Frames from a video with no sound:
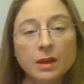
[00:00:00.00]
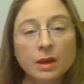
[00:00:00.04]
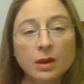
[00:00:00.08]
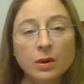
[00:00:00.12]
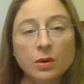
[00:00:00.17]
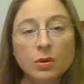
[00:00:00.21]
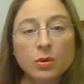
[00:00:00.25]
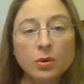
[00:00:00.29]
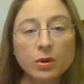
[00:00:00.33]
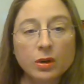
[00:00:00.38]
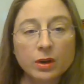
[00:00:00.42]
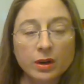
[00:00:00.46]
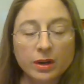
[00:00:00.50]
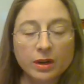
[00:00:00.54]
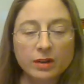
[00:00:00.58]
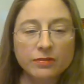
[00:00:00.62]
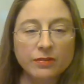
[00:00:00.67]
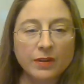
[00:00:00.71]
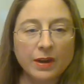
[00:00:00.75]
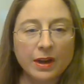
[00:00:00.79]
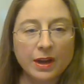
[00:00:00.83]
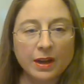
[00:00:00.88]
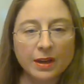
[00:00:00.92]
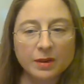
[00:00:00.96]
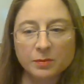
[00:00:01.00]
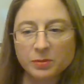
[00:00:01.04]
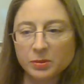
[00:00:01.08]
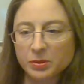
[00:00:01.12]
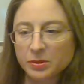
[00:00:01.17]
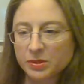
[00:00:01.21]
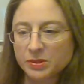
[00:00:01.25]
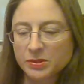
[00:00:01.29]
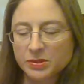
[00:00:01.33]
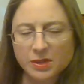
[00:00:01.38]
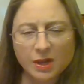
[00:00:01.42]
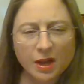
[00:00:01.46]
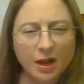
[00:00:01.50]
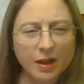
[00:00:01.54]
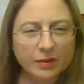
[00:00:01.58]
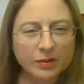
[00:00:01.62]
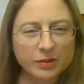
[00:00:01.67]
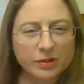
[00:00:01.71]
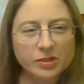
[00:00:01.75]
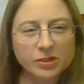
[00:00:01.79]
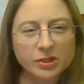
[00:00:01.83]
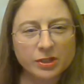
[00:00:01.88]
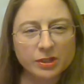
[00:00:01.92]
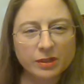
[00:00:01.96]
Or if I produce
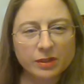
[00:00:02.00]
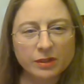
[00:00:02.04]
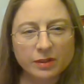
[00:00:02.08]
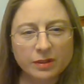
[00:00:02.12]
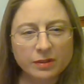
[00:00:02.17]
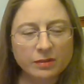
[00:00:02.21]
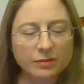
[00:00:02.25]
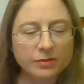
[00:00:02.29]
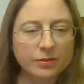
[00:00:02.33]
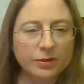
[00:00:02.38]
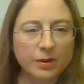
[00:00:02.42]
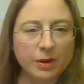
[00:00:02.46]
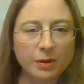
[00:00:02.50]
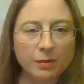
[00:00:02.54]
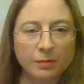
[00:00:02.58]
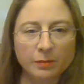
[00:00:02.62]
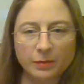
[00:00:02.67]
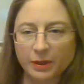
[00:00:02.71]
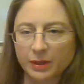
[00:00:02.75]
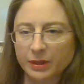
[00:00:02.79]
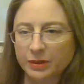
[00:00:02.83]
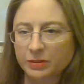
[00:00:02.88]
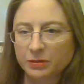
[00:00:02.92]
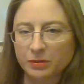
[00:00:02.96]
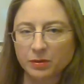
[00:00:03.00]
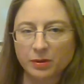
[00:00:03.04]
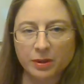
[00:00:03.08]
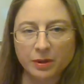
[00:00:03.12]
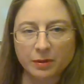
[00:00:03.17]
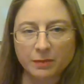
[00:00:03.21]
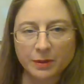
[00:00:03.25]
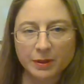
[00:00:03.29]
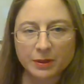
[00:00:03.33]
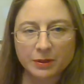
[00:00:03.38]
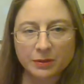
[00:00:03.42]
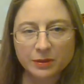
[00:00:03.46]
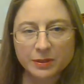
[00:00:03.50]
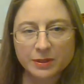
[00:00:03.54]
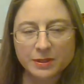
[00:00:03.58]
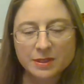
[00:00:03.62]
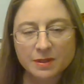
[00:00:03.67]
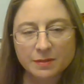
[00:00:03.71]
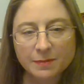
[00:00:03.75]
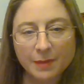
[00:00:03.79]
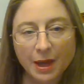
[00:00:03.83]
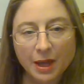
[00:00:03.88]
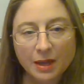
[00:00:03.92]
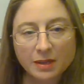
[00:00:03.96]
hydrogen from like throwing a metal in
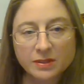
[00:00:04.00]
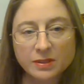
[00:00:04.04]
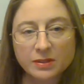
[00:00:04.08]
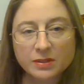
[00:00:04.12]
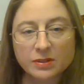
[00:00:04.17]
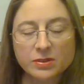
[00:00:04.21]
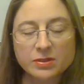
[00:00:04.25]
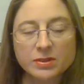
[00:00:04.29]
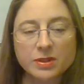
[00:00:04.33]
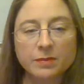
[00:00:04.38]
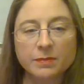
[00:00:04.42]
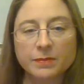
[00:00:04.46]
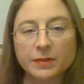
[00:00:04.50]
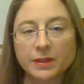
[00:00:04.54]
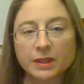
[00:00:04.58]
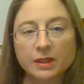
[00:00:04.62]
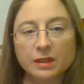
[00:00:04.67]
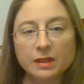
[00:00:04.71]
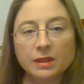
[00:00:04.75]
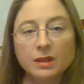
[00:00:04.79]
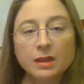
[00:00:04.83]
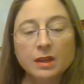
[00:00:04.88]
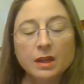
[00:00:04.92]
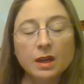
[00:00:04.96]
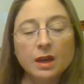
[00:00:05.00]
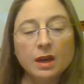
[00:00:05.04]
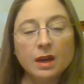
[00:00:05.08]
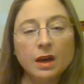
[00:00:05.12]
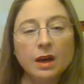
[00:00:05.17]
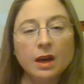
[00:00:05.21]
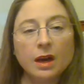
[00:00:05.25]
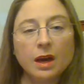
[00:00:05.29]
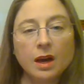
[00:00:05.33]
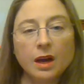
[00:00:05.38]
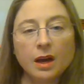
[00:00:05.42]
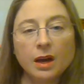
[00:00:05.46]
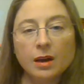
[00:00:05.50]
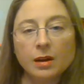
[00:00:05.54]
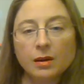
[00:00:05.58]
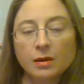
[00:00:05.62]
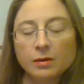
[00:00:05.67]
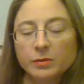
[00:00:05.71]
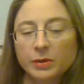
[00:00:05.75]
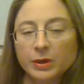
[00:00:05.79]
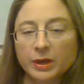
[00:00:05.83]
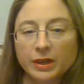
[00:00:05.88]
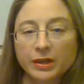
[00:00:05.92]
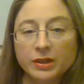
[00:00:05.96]
some acid or something,
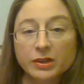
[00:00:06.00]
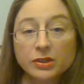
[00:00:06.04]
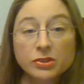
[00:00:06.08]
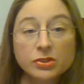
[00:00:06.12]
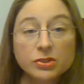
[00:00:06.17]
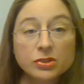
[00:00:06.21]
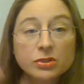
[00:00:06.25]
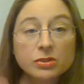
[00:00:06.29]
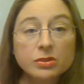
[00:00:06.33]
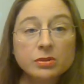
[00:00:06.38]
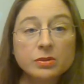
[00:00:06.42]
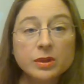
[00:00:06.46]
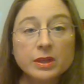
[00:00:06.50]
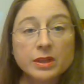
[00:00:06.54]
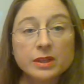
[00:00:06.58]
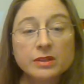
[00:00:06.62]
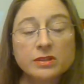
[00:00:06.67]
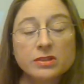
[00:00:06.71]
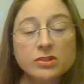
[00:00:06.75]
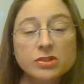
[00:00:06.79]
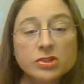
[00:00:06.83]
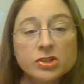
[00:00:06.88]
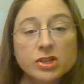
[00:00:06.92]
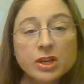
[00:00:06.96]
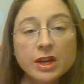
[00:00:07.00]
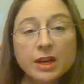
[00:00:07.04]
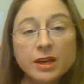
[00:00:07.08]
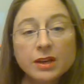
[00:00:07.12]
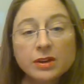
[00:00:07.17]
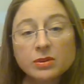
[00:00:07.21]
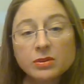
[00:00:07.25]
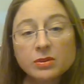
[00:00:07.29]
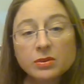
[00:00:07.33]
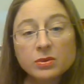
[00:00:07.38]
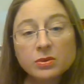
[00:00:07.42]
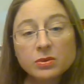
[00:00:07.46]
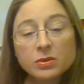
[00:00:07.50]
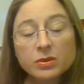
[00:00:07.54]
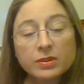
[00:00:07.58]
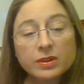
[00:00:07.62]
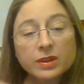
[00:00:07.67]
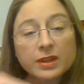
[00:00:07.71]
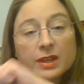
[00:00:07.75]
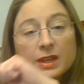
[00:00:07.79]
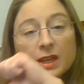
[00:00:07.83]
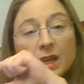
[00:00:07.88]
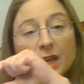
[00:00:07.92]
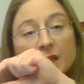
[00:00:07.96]
what I could do is channel the
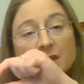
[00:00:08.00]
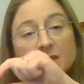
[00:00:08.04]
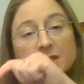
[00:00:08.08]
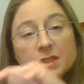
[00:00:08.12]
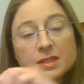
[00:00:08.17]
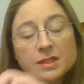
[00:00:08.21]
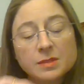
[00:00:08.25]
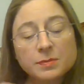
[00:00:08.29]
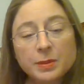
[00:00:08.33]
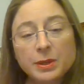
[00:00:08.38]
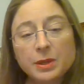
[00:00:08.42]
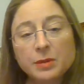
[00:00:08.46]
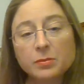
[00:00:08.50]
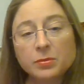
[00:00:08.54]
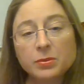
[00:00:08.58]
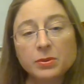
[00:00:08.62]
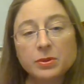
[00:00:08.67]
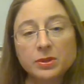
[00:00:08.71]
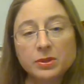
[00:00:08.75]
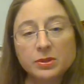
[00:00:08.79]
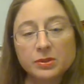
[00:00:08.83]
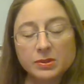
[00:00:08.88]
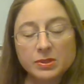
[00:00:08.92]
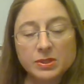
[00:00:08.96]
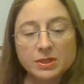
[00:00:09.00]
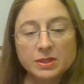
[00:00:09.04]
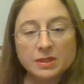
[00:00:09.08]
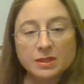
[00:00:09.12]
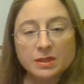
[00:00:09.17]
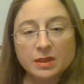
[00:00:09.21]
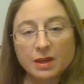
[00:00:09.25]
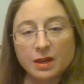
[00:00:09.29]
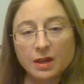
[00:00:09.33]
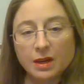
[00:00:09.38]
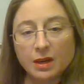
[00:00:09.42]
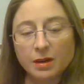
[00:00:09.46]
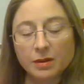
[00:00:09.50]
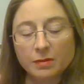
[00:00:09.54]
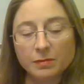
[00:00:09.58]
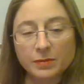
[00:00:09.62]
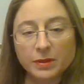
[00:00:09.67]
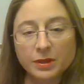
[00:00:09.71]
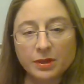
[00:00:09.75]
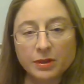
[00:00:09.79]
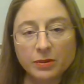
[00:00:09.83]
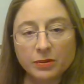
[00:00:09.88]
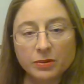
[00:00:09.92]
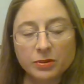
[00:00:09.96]
gas that's being produced,
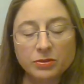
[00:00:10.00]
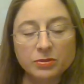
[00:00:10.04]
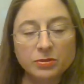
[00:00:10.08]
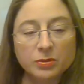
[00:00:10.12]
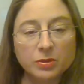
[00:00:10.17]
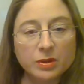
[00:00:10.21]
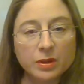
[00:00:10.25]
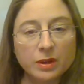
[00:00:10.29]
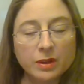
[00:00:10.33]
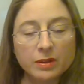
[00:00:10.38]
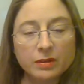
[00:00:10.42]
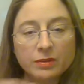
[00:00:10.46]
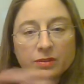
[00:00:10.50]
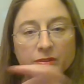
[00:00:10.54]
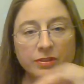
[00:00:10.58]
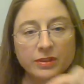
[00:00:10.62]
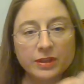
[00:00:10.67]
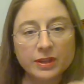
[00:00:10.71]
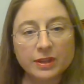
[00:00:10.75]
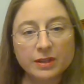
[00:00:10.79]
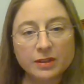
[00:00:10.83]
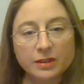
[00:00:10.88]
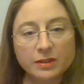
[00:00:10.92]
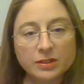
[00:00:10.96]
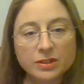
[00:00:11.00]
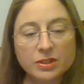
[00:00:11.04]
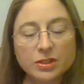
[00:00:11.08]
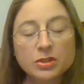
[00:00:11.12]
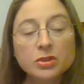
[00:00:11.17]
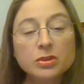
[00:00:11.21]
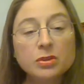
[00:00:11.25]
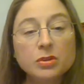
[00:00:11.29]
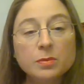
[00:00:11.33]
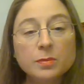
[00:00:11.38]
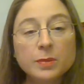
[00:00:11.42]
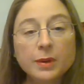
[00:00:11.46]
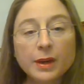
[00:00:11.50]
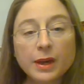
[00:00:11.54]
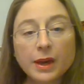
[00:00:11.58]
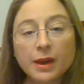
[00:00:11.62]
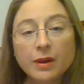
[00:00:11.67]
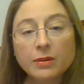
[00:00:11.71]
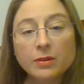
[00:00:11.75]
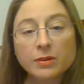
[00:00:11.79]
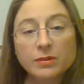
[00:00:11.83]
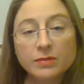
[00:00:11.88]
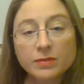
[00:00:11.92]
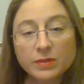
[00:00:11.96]
through a thin tube
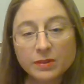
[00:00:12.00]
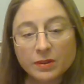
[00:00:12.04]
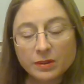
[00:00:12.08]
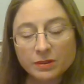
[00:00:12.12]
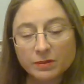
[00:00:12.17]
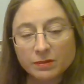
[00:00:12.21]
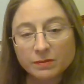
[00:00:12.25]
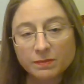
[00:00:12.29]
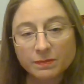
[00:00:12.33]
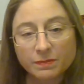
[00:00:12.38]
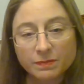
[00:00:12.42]
out of the